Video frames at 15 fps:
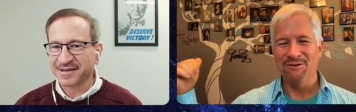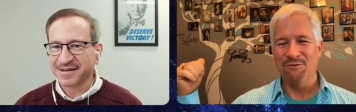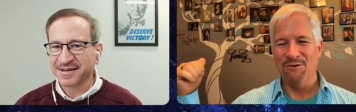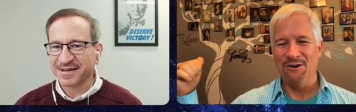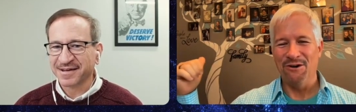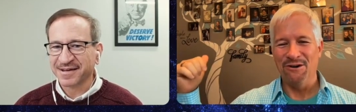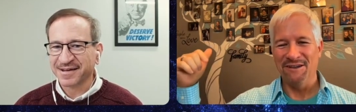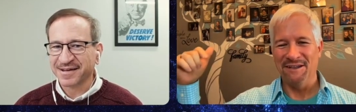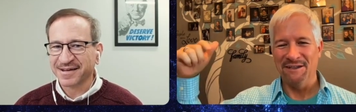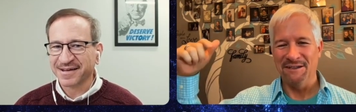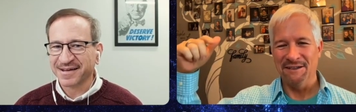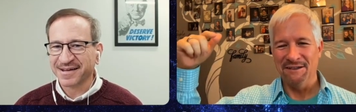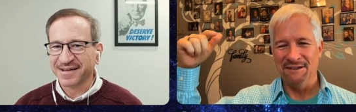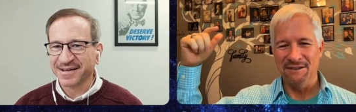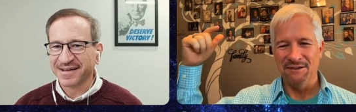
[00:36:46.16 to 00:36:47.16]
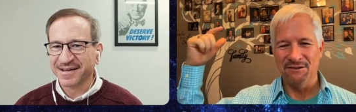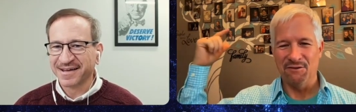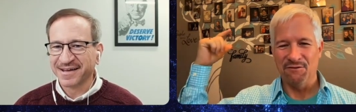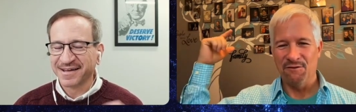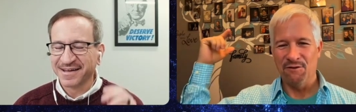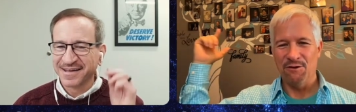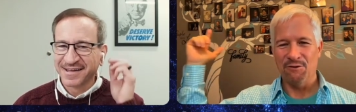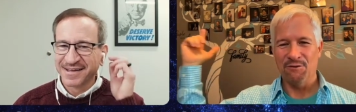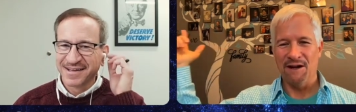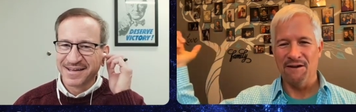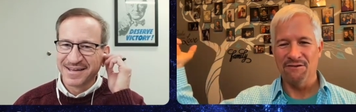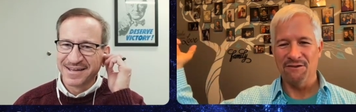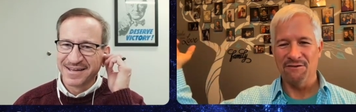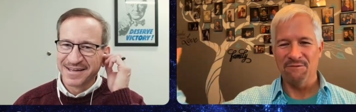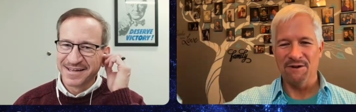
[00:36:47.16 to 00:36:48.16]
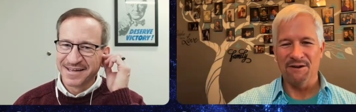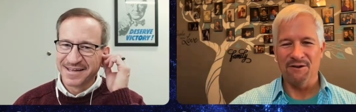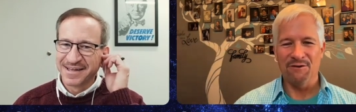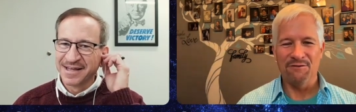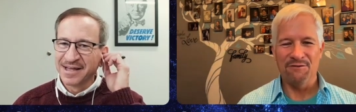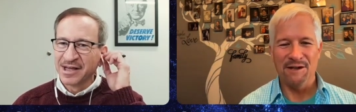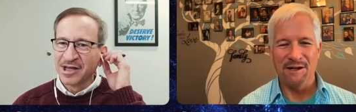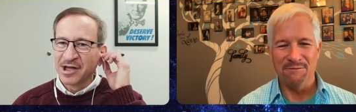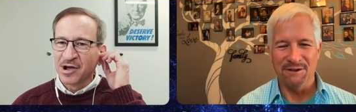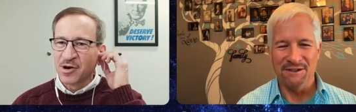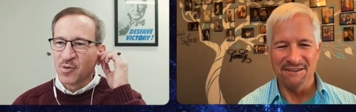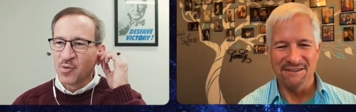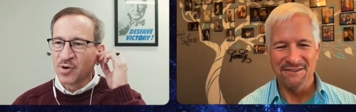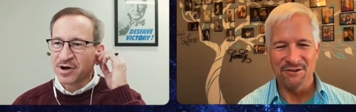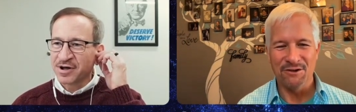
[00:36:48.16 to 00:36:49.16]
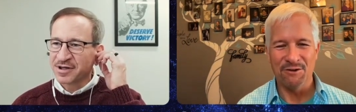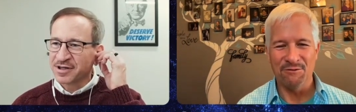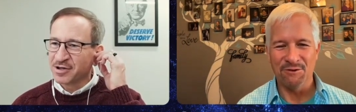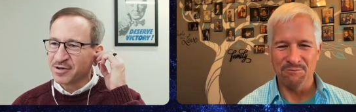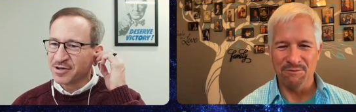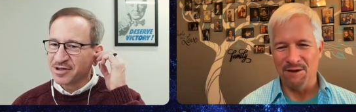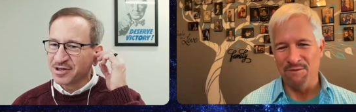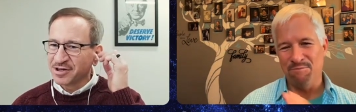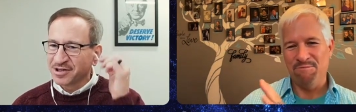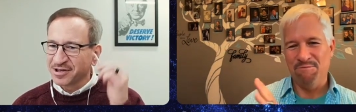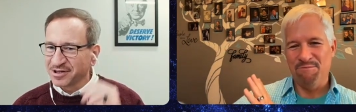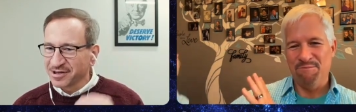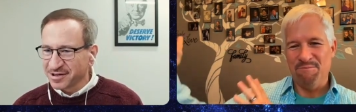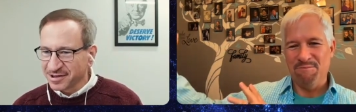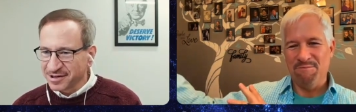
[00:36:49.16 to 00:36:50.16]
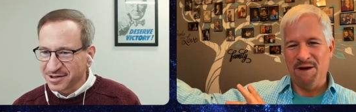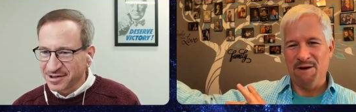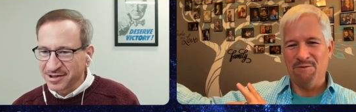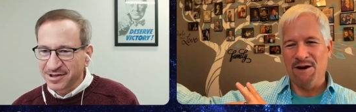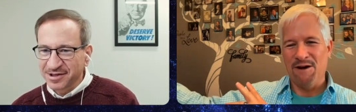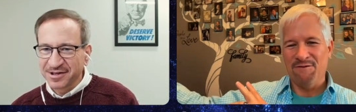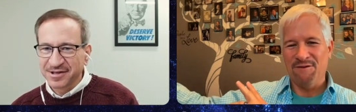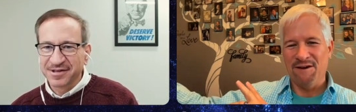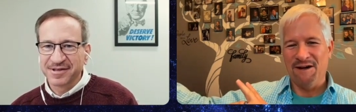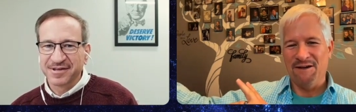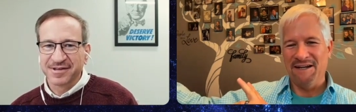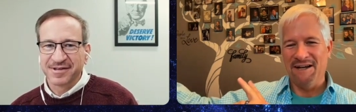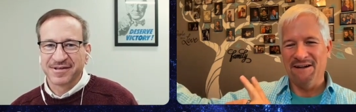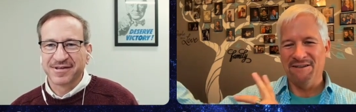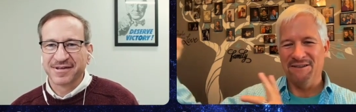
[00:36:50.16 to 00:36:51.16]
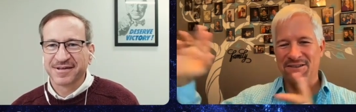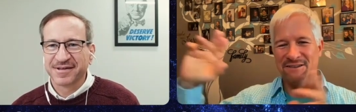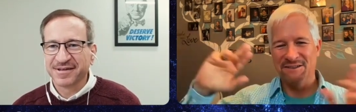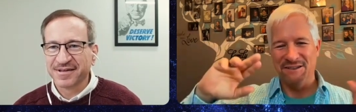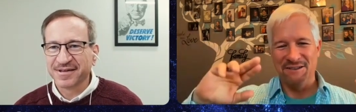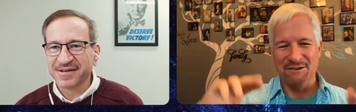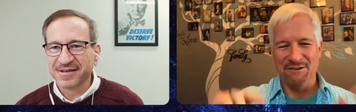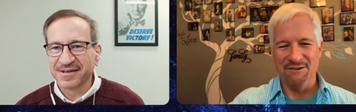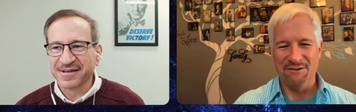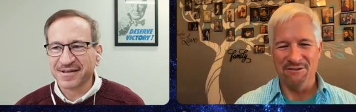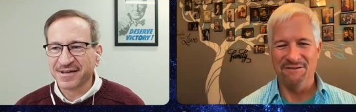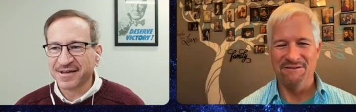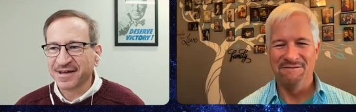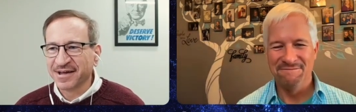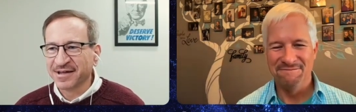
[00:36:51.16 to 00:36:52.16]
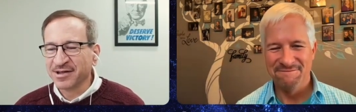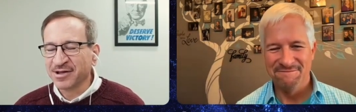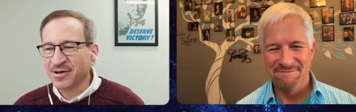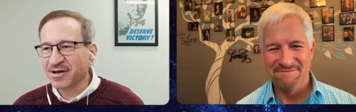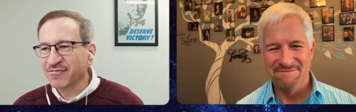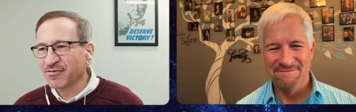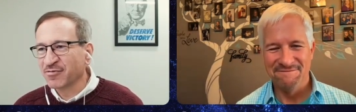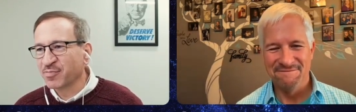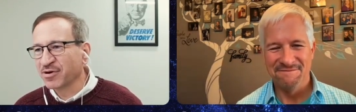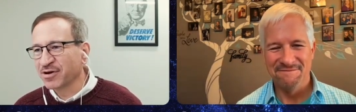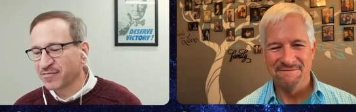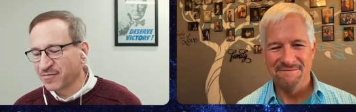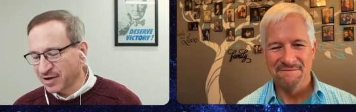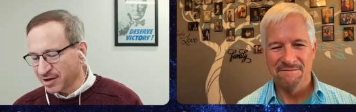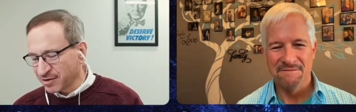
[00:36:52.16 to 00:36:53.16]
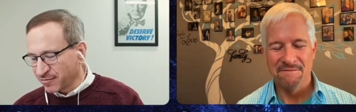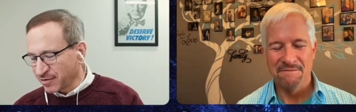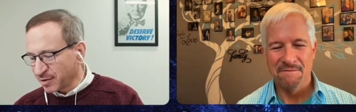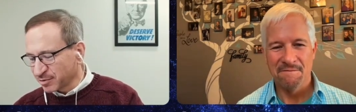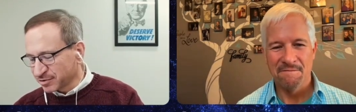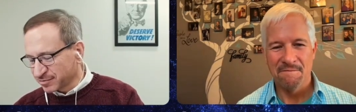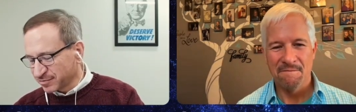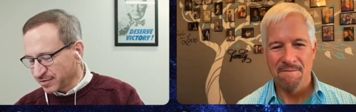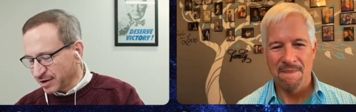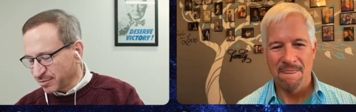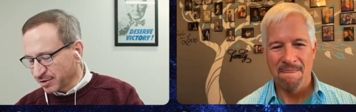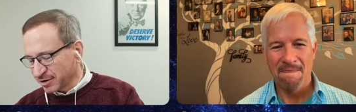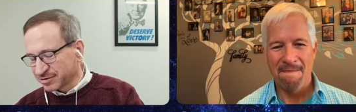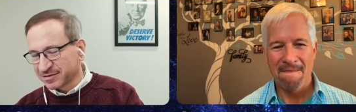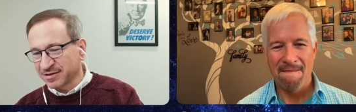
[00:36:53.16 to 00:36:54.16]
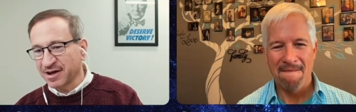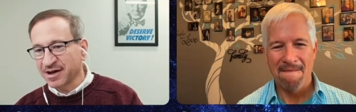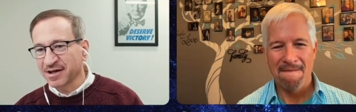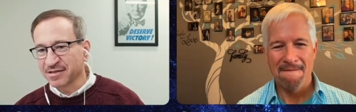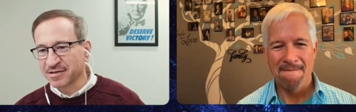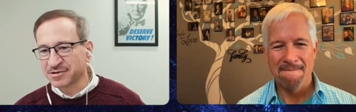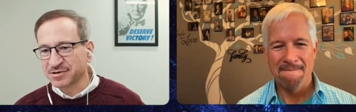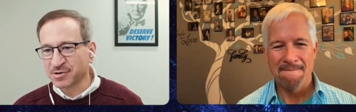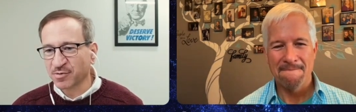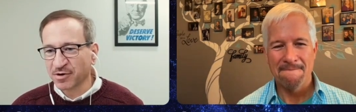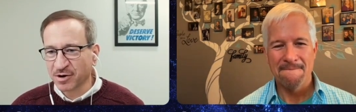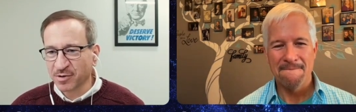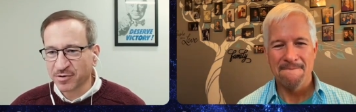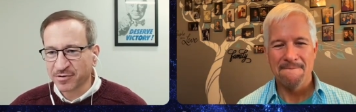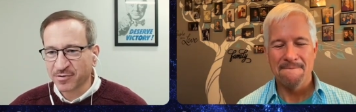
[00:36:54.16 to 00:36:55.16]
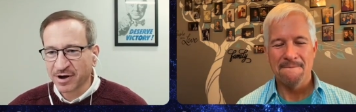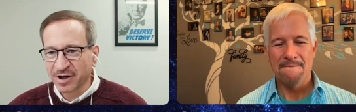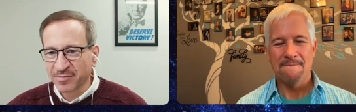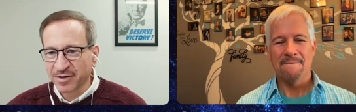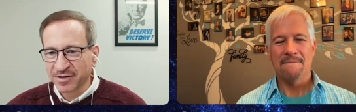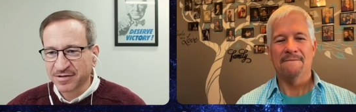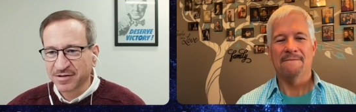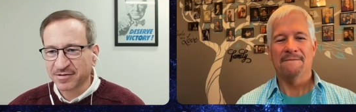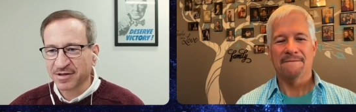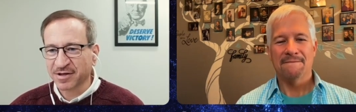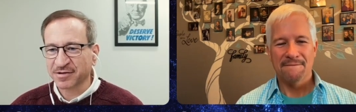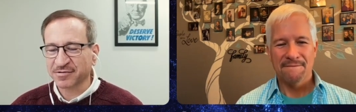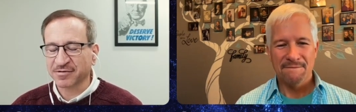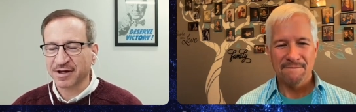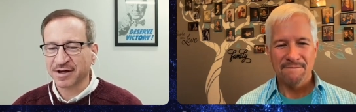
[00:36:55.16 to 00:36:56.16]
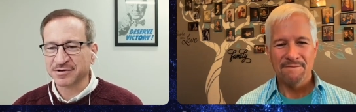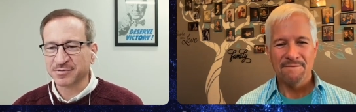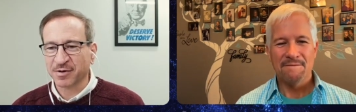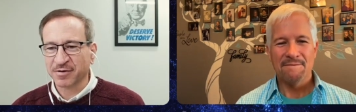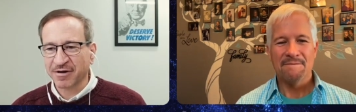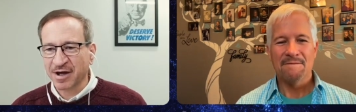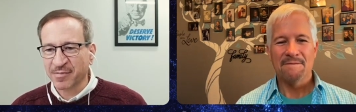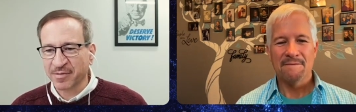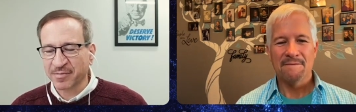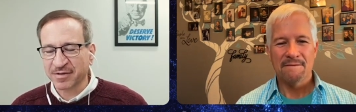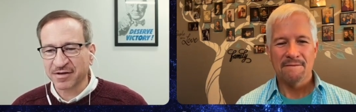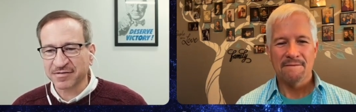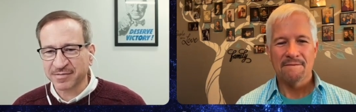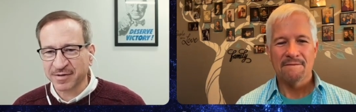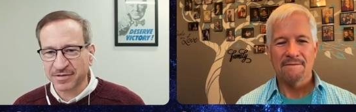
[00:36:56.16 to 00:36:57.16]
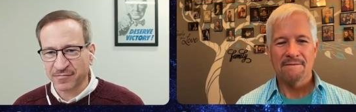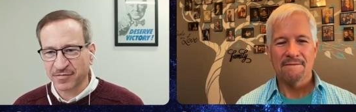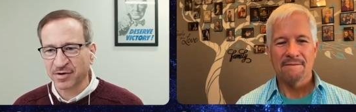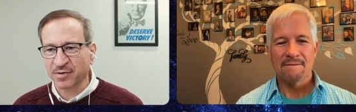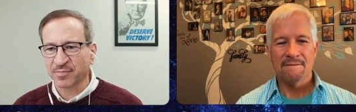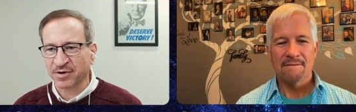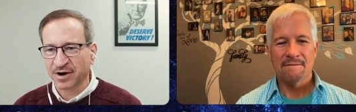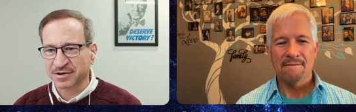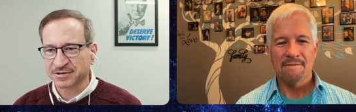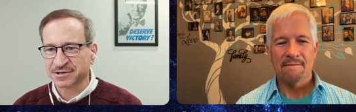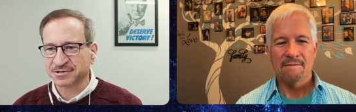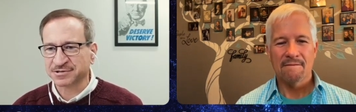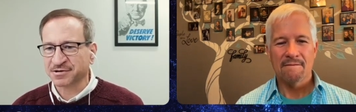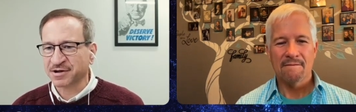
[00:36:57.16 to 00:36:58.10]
Speaker 1: wall, and then these are photographs of my whole family. Well, you, my wife and I down at this end and on
Speaker 2: and you have a pretty fa- famous family son that you work with quite a bit too. Tell us as we wrap up. Tell us about the film projects